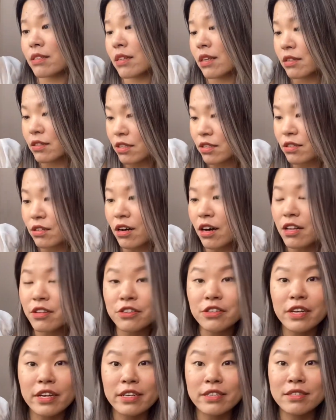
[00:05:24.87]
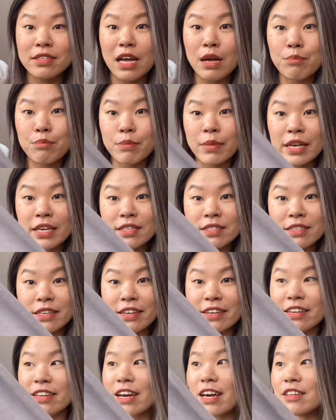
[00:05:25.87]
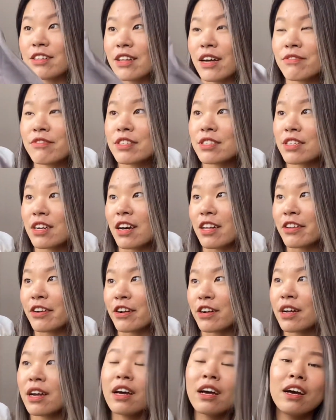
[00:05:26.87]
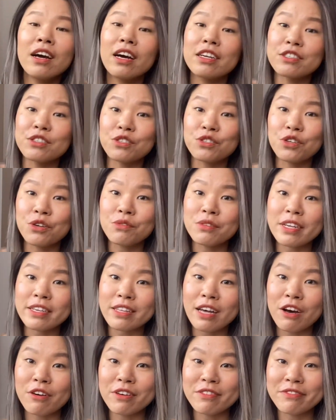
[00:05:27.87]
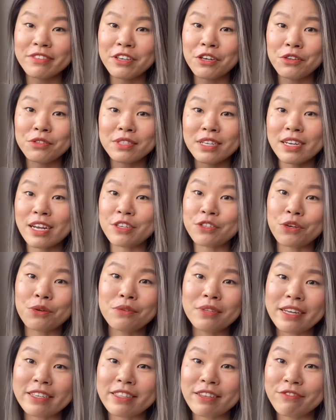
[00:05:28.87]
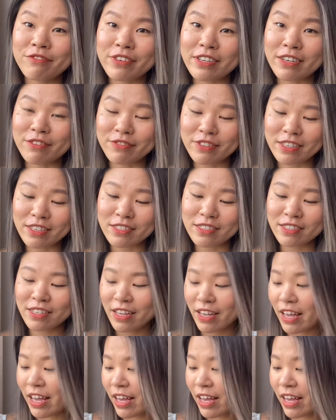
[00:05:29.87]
this color is amazing. I love this color. I just don't like how it feels, and I don't like the fit of these.